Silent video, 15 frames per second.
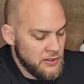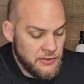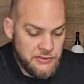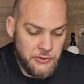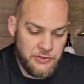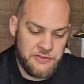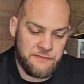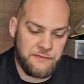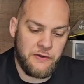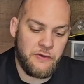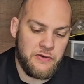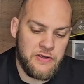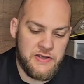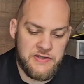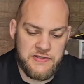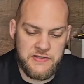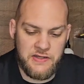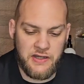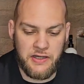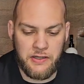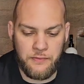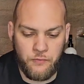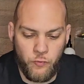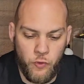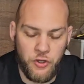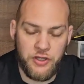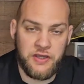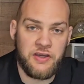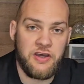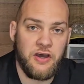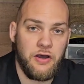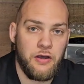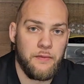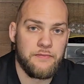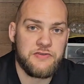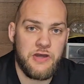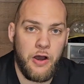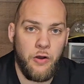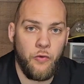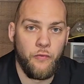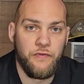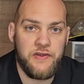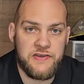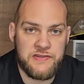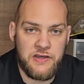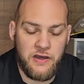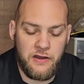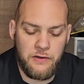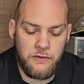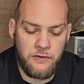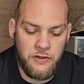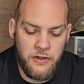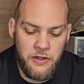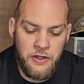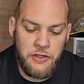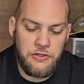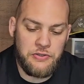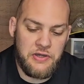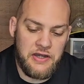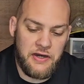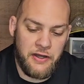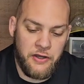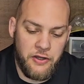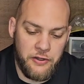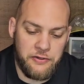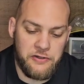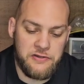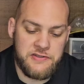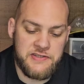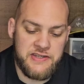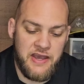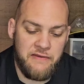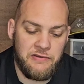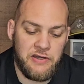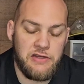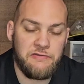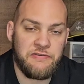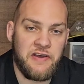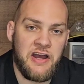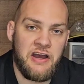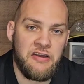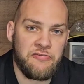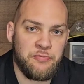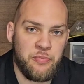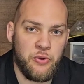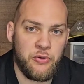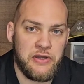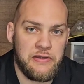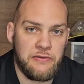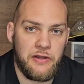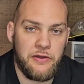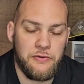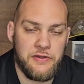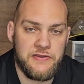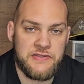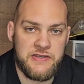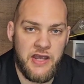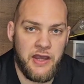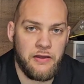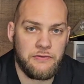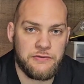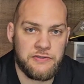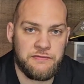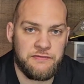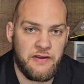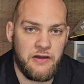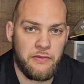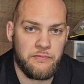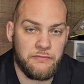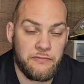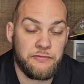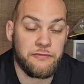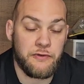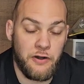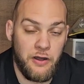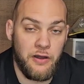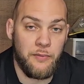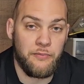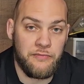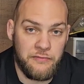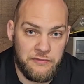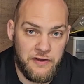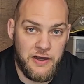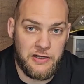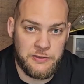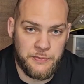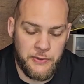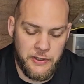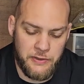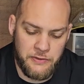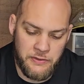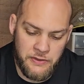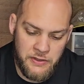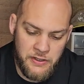So as far as what comes on this call, you get 175 preloaded sounds from Foxpro.